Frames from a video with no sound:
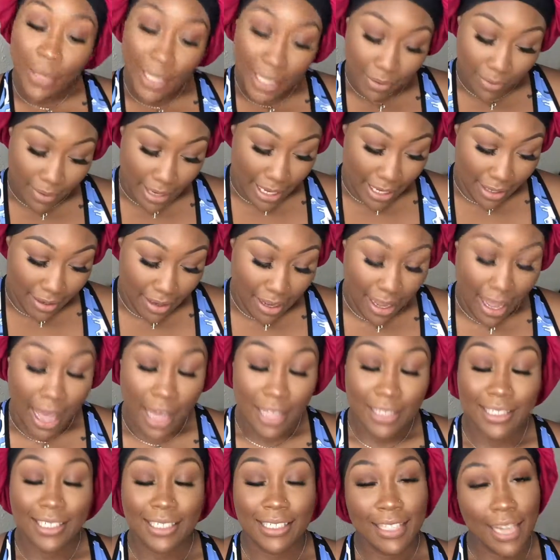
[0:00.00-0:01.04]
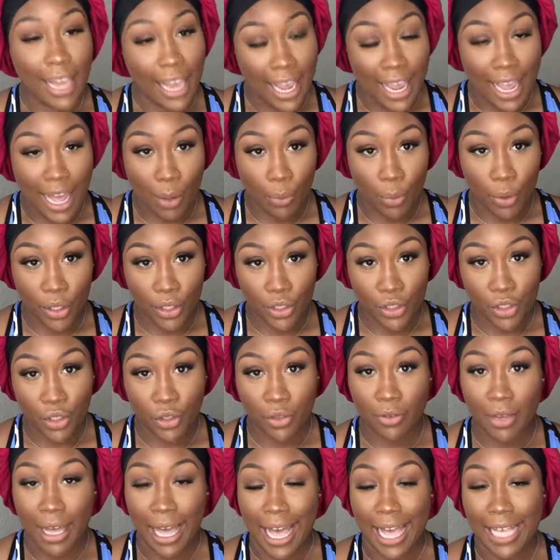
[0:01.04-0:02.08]
anyway, today I'm going to show
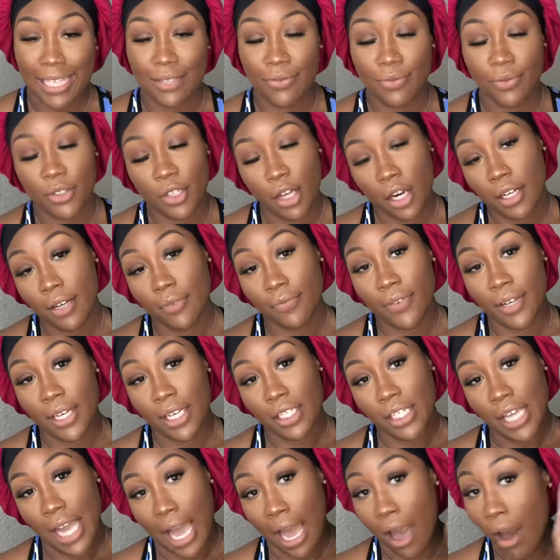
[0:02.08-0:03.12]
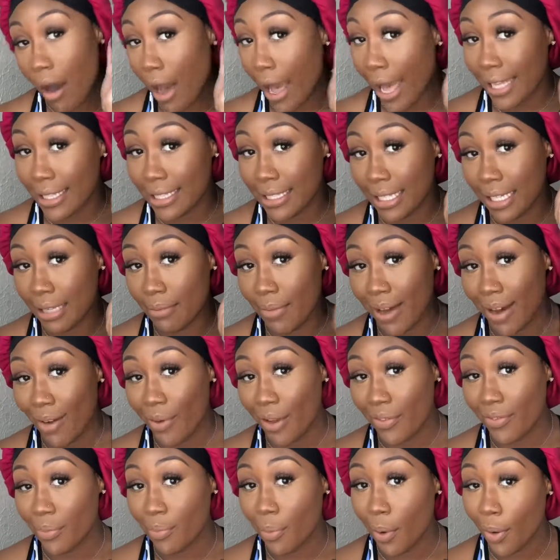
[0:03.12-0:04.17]
you guys from start to finish how I did my
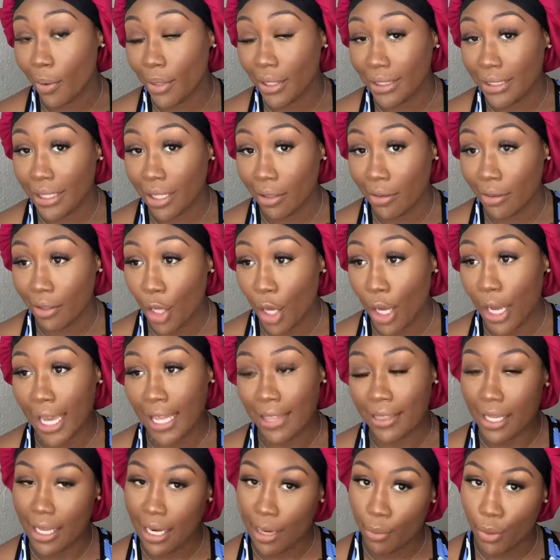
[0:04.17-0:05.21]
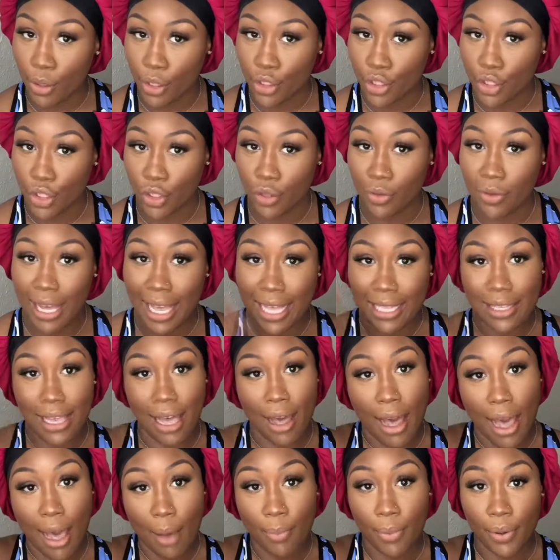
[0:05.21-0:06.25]
wavy ponytail look, and then I'm going to show you guys how
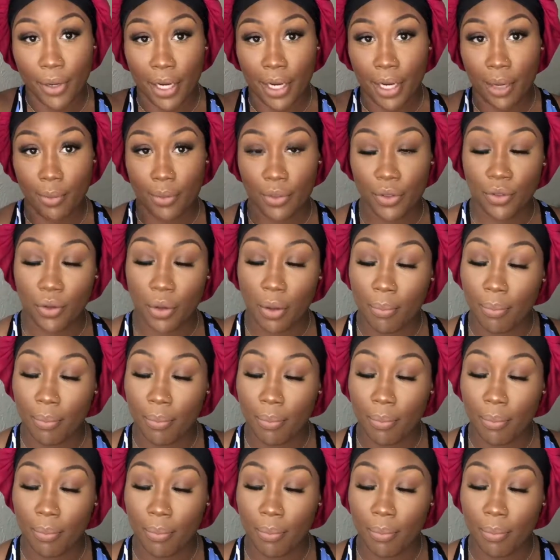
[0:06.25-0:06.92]
I put it up into a